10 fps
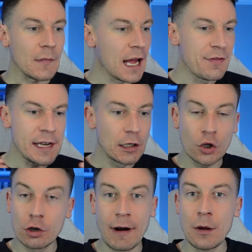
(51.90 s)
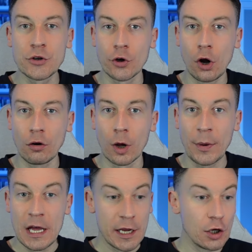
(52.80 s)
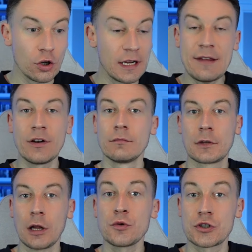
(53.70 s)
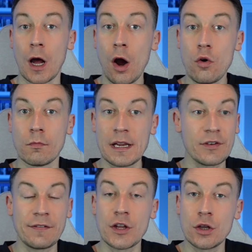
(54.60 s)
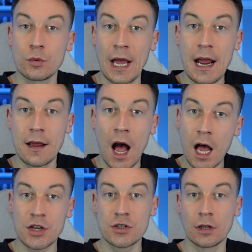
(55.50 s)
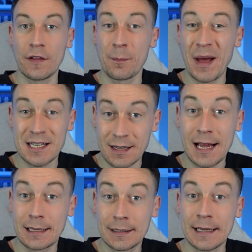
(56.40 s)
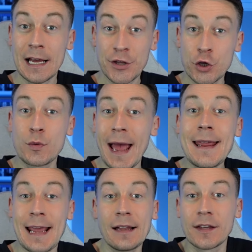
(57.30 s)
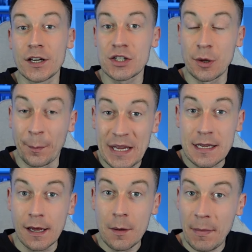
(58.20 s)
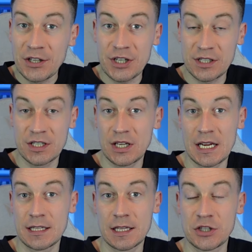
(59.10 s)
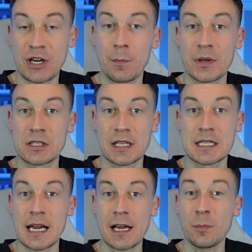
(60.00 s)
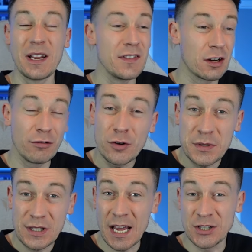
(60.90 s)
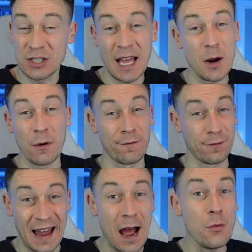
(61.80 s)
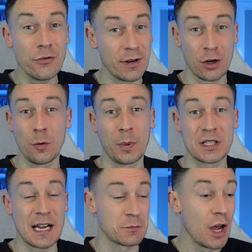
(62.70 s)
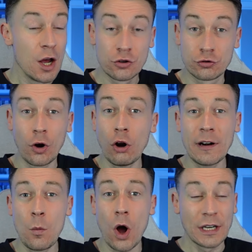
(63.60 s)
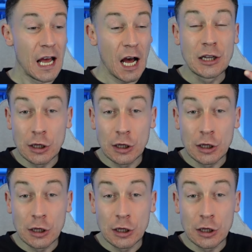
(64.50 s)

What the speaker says: And then you look around Europe, you look at even close to home, even in the UK, Arsenal are the best likely UK candidates to beat Manchester City to this Champions League title. But in the group stages, they were floundering a couple of times, drawing one and